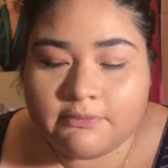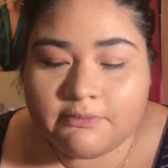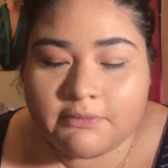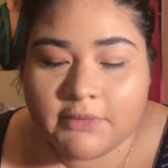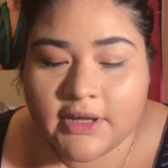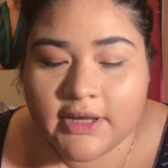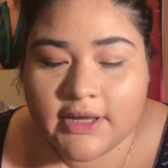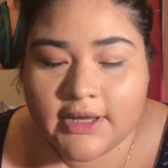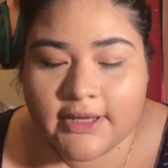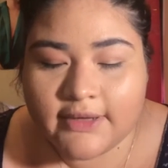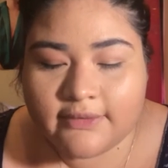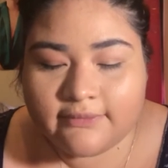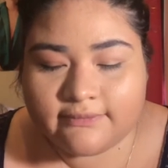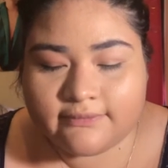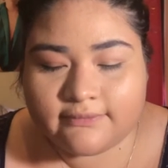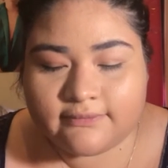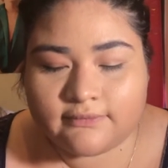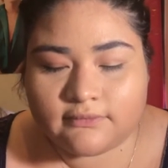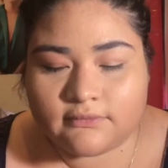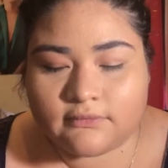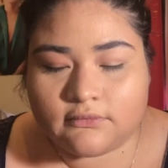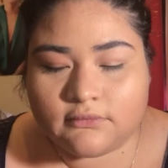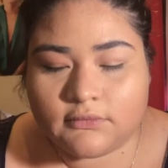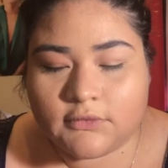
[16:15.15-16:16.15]
But
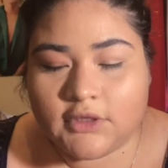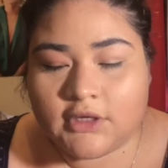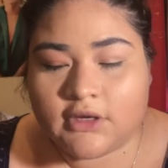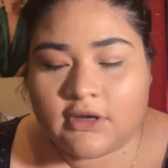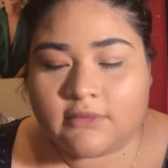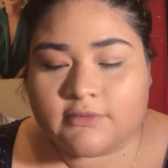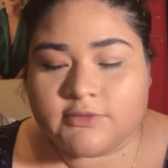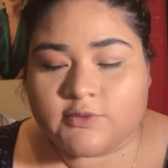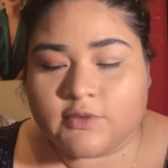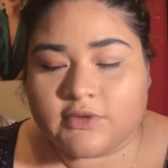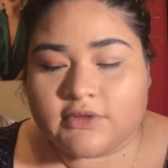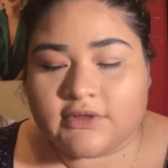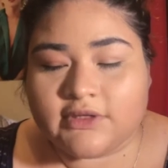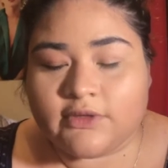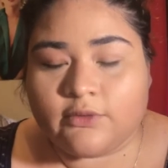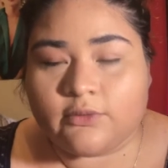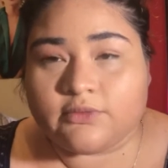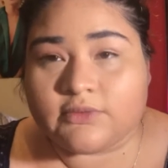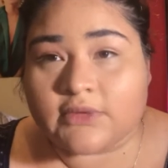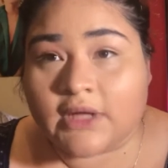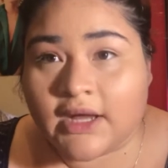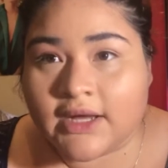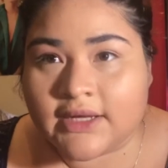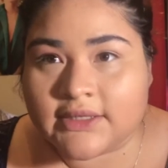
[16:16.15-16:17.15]
it comes with little
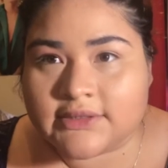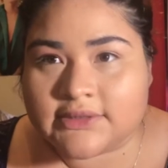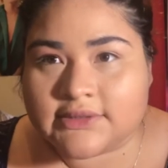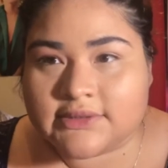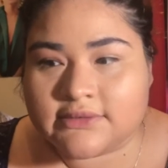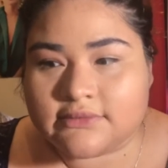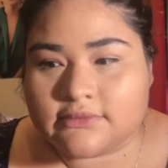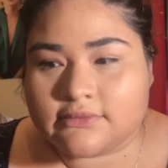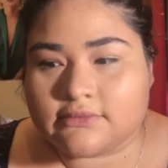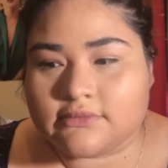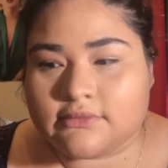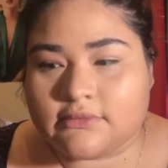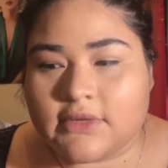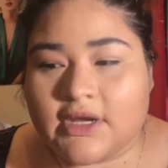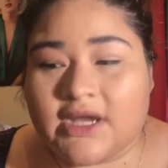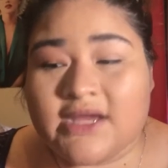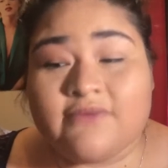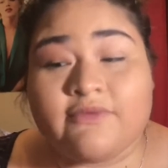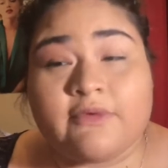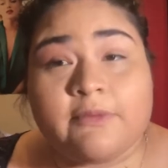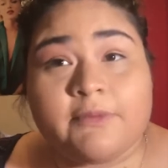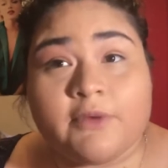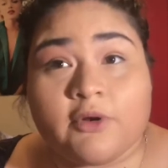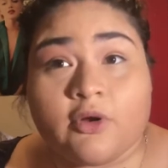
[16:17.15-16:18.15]
dots. I
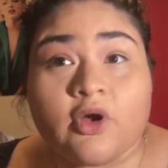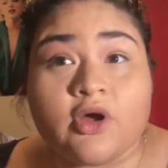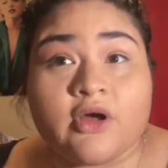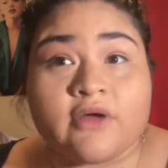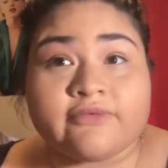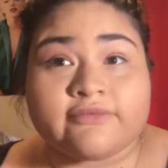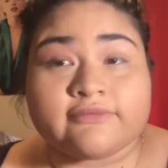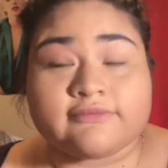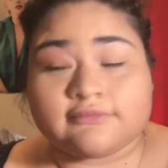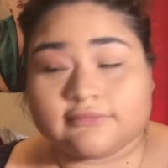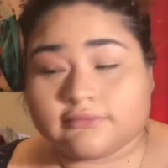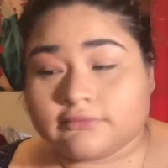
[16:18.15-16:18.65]
rip it off.